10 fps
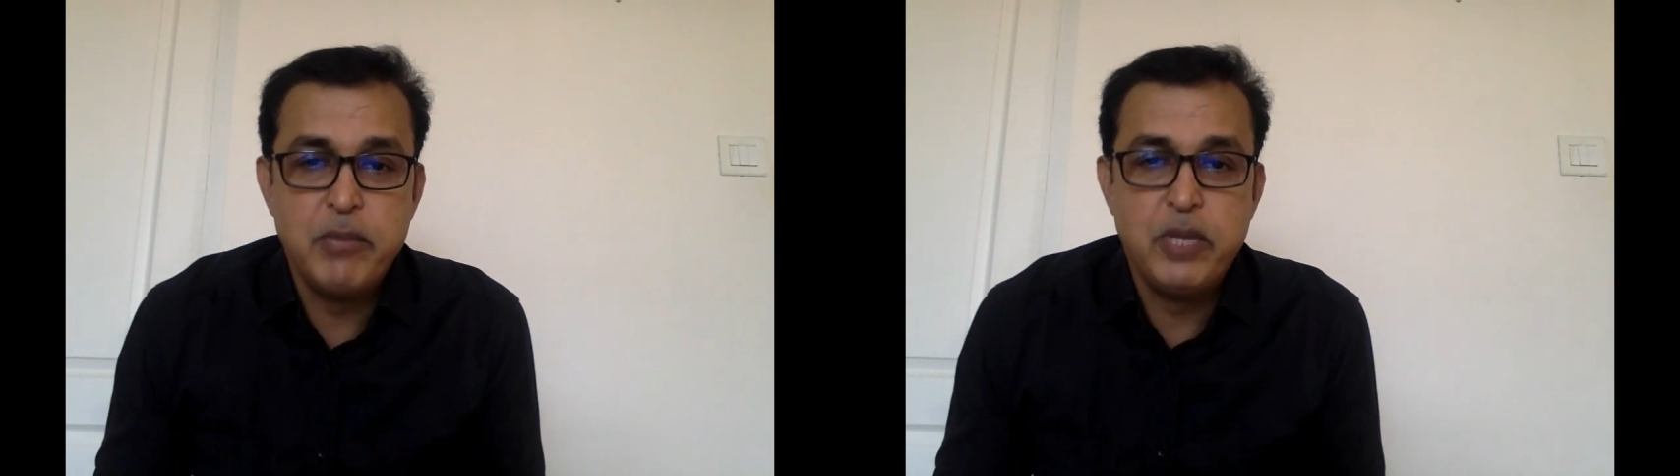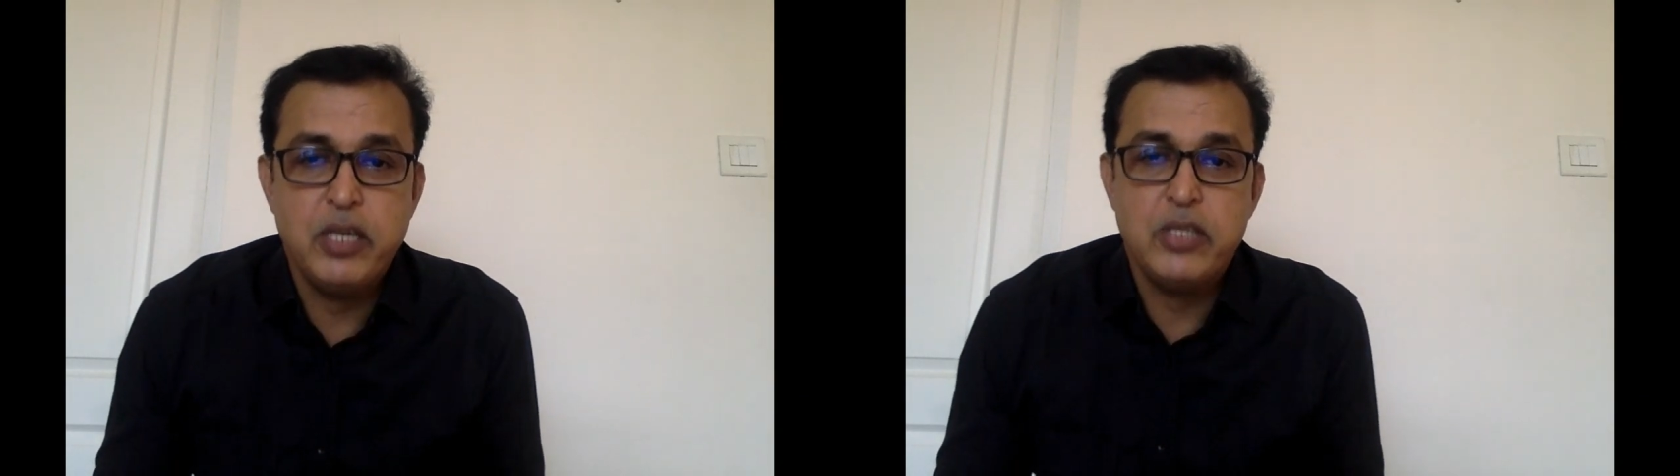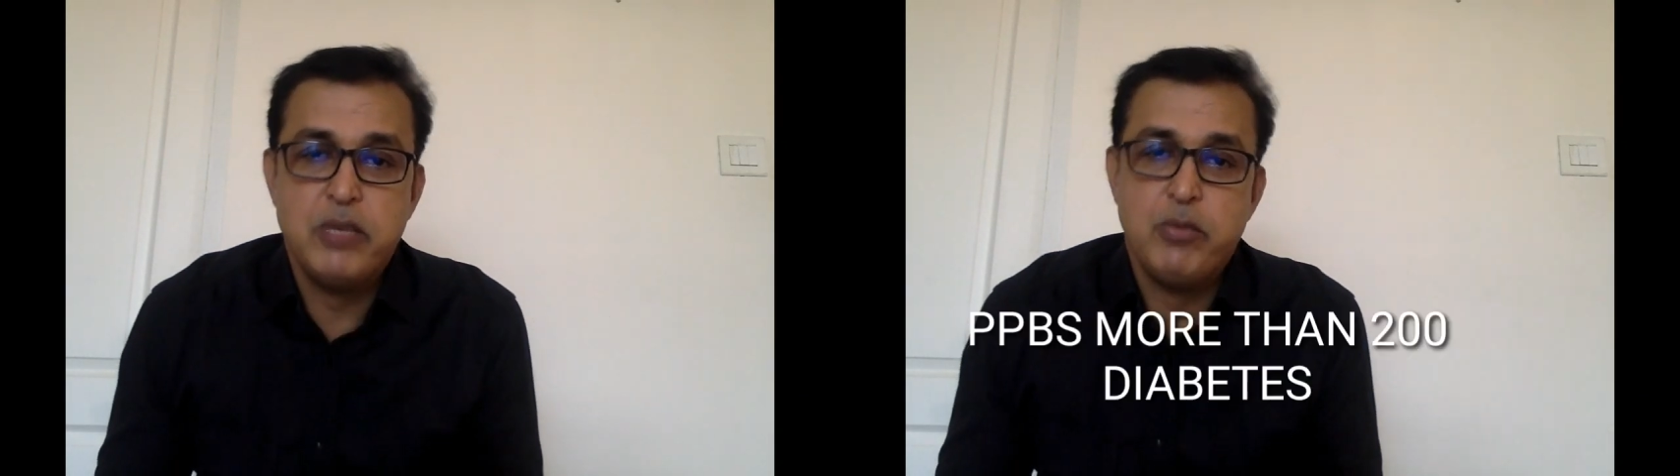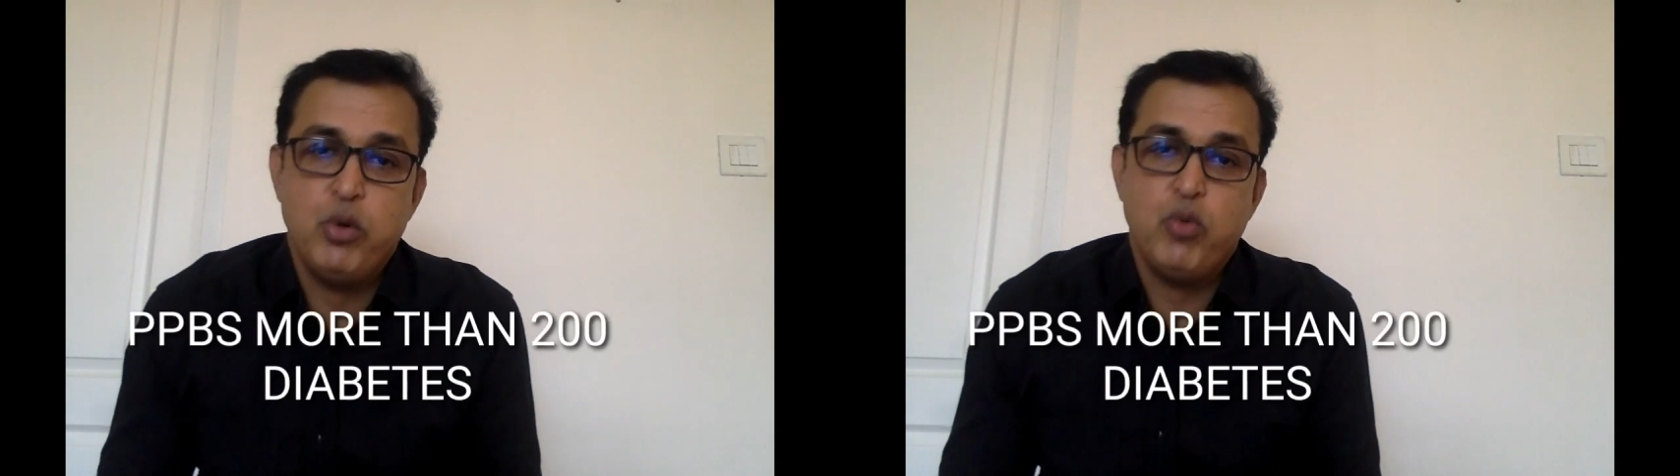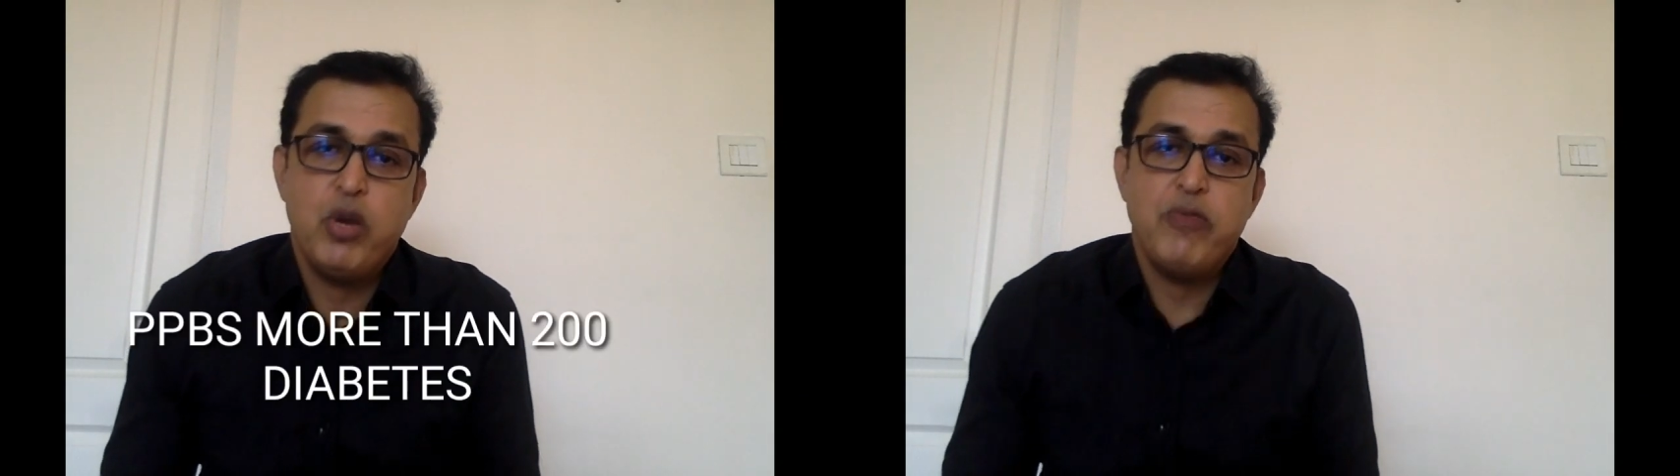that is
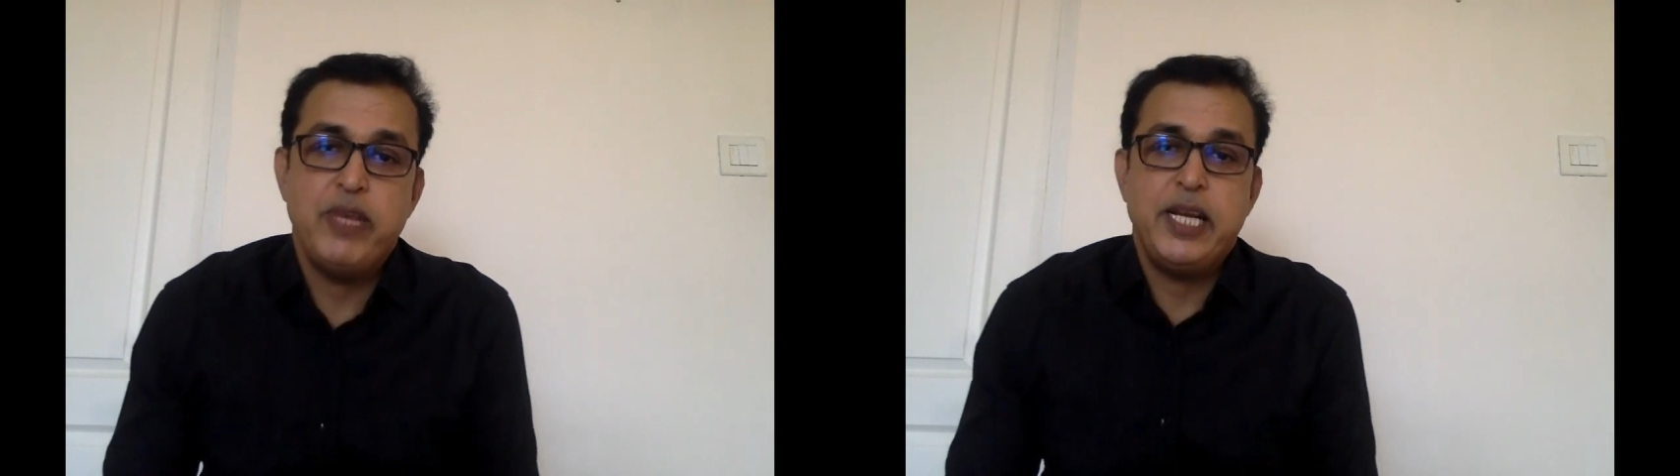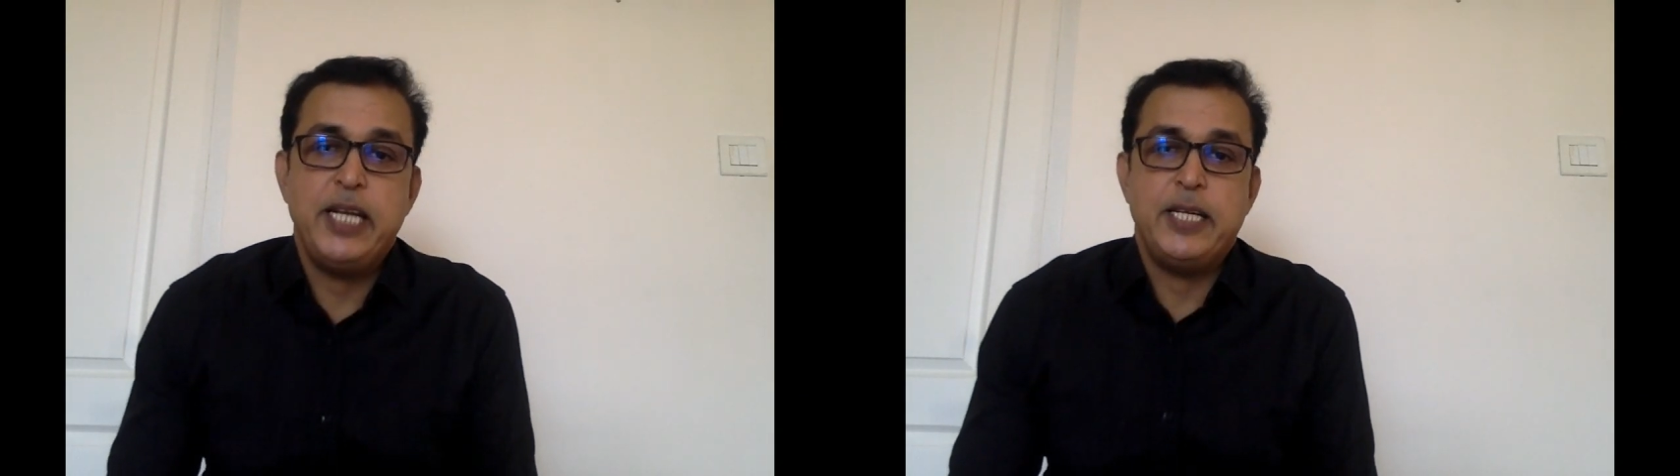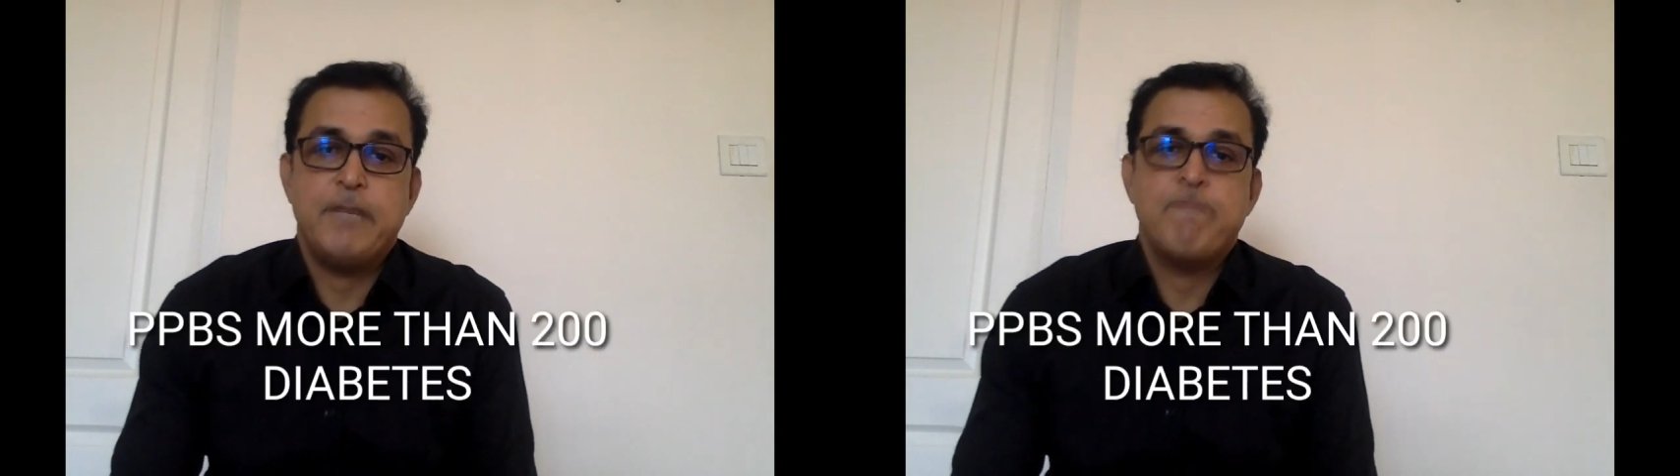about 1 week later.